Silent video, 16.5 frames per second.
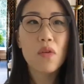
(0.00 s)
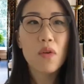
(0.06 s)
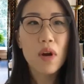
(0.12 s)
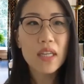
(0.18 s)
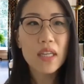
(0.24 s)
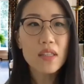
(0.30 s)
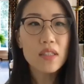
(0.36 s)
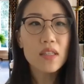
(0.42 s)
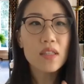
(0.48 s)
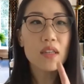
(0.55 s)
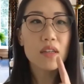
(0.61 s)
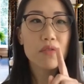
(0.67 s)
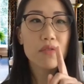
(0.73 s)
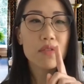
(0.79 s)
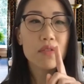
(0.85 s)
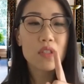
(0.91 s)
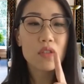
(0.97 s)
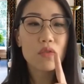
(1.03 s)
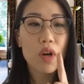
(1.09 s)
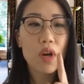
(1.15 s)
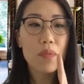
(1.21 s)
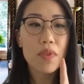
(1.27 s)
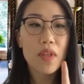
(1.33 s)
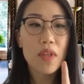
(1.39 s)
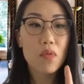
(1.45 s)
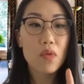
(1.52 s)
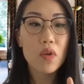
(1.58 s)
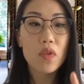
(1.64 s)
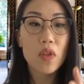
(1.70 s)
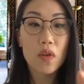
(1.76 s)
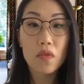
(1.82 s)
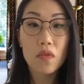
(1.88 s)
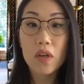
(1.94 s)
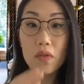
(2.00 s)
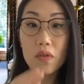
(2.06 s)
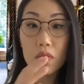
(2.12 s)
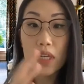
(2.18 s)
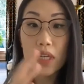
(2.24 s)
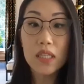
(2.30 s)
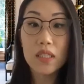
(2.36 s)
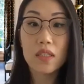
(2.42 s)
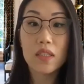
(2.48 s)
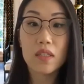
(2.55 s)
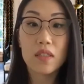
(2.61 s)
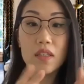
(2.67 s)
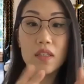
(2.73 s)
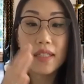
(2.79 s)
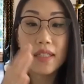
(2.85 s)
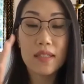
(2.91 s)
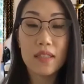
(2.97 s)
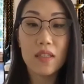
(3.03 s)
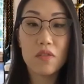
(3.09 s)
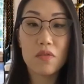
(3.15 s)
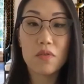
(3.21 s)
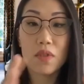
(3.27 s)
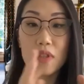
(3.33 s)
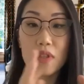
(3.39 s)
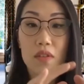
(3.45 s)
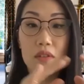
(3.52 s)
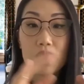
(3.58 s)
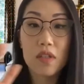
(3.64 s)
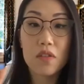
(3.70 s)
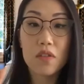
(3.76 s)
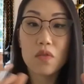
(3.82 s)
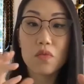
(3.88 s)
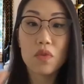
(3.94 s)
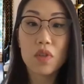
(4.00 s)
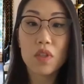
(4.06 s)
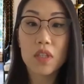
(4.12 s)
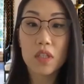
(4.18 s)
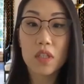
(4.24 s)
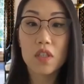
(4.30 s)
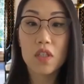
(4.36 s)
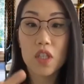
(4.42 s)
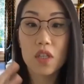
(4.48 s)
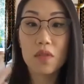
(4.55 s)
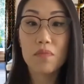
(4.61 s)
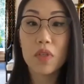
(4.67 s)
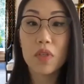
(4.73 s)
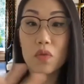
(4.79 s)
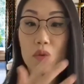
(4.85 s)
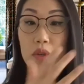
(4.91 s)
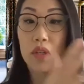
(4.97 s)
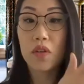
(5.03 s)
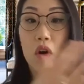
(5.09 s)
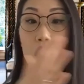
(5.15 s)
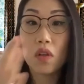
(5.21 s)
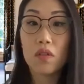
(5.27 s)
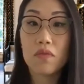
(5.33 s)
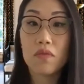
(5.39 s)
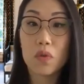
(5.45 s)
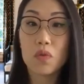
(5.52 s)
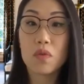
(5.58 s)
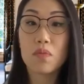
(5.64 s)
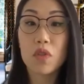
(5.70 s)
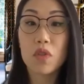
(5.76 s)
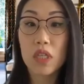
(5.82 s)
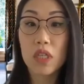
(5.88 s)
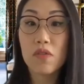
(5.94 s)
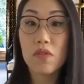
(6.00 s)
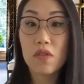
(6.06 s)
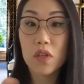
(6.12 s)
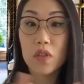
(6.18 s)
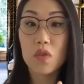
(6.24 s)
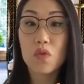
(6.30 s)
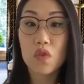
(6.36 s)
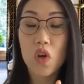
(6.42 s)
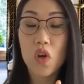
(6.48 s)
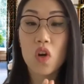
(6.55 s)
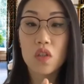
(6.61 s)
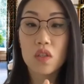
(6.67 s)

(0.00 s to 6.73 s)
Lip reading: can see now you describe it that way, that there is a continuum, there's a relationship between all of those materials you talked